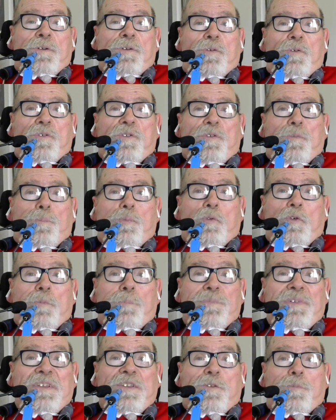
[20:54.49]
Your
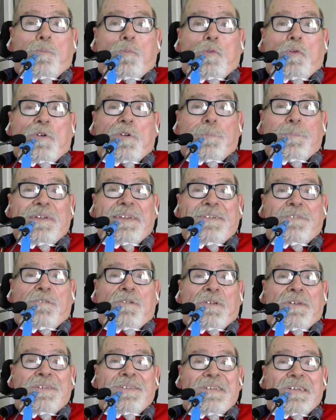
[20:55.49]
support means more to me
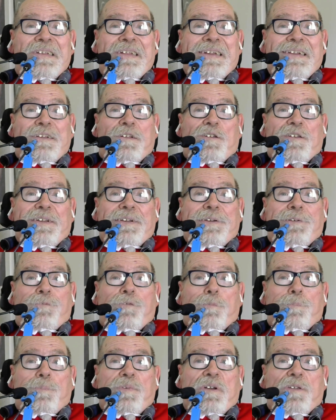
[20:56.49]
than I could
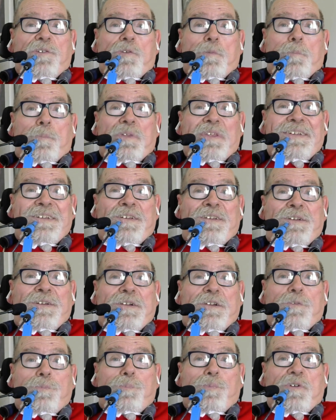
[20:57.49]
ever possibly
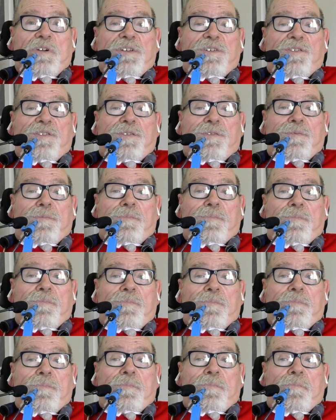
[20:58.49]
express.
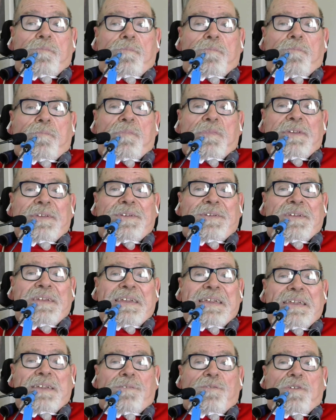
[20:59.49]

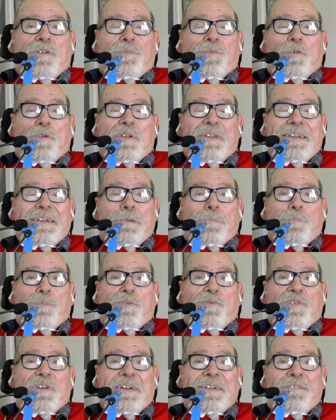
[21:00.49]
Even if you can't
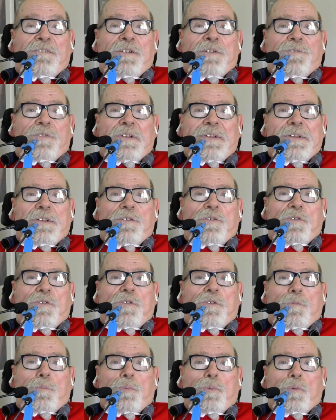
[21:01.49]
provide
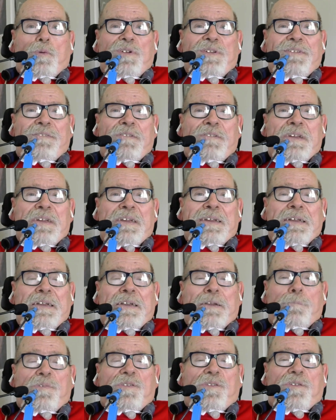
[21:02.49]
financial support,
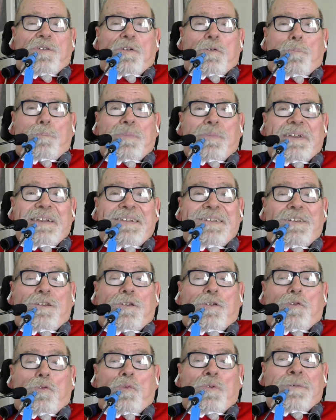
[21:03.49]
I'm still
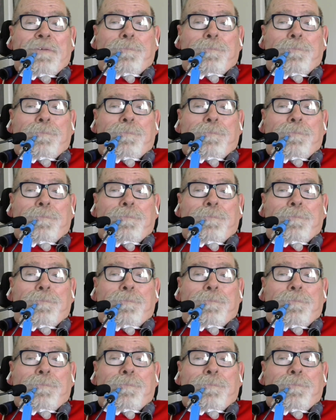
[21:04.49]
begging you,